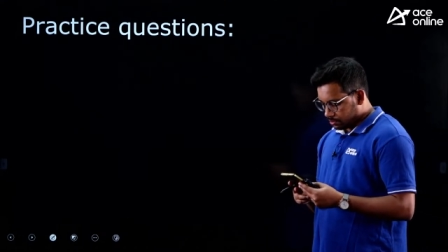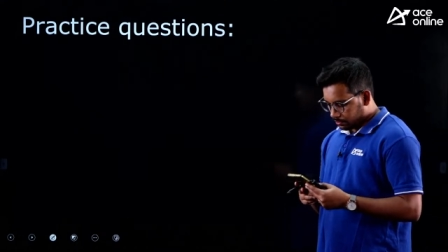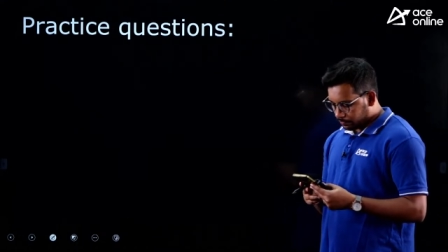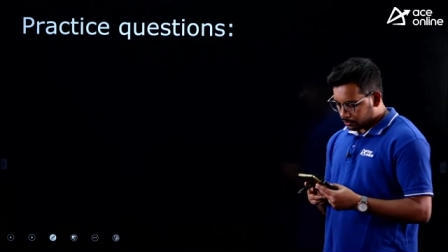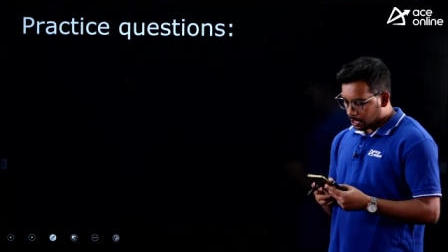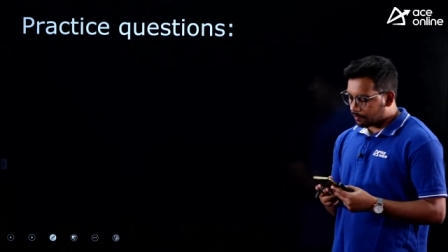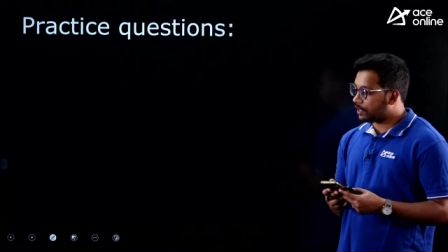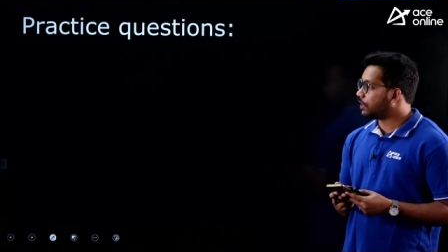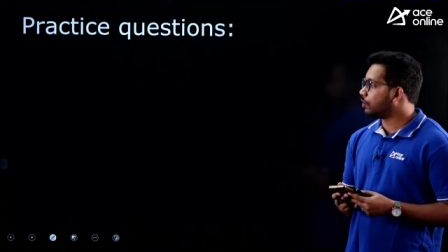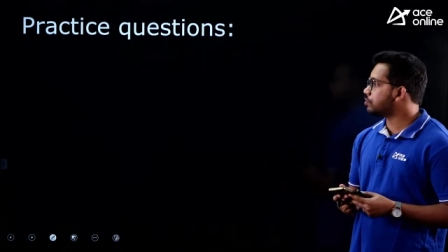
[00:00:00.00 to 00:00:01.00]
If you have
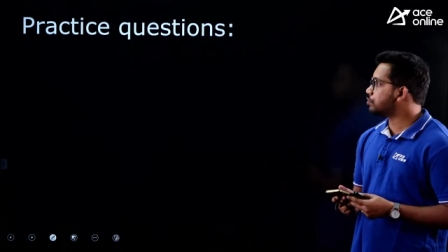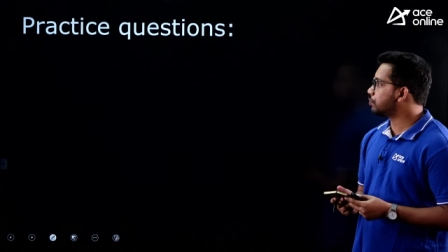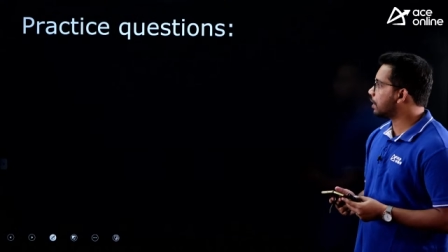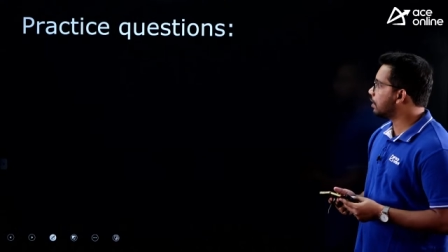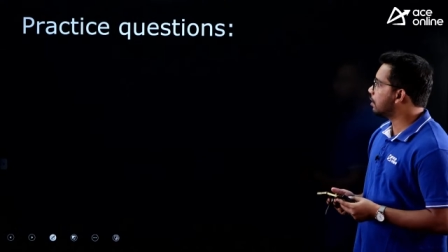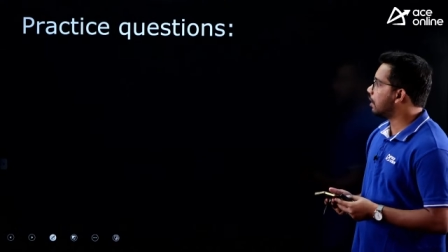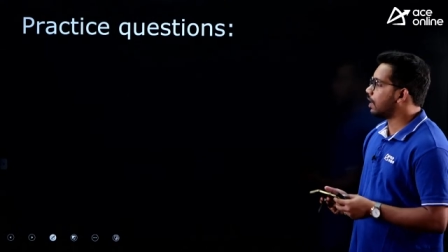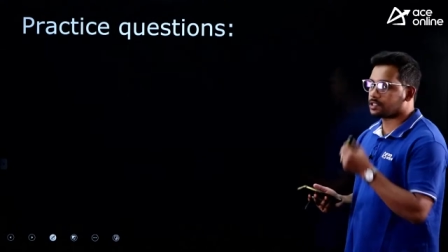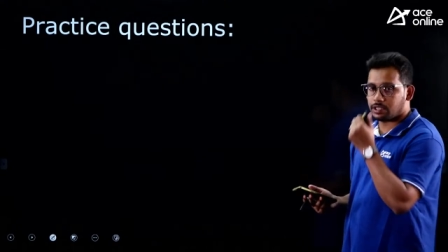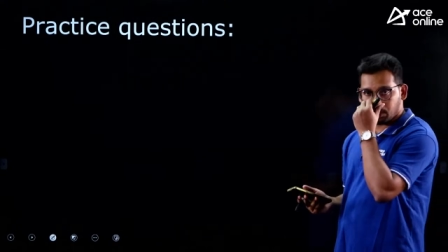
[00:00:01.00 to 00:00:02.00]
any doubts, you can
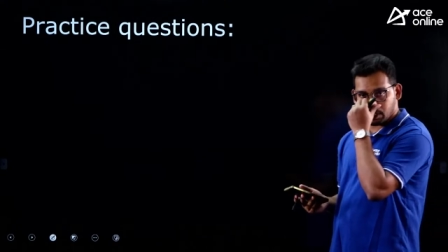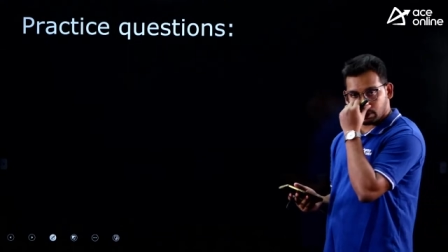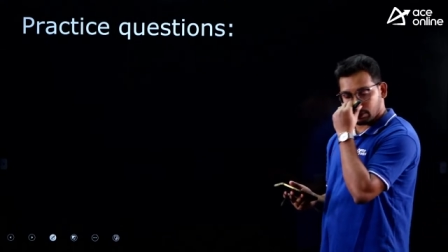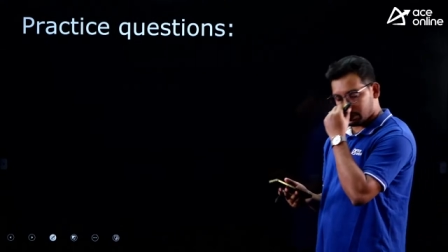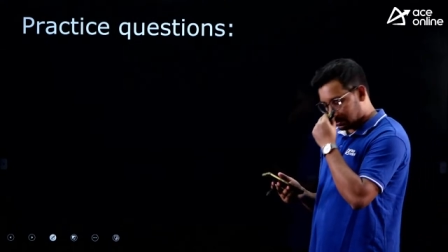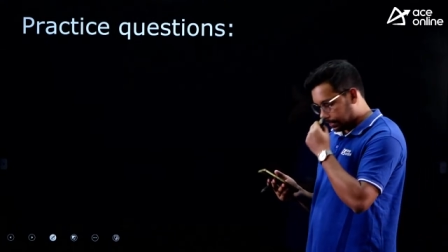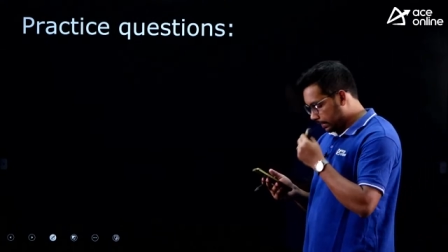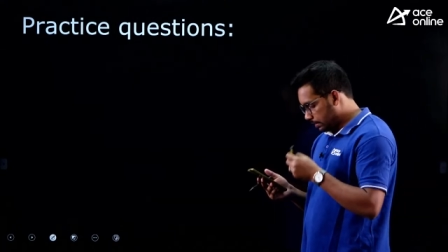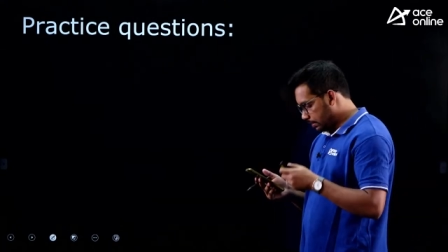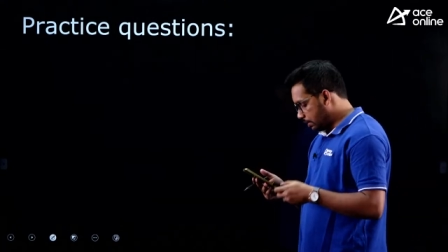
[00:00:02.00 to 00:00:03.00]
ask here, right.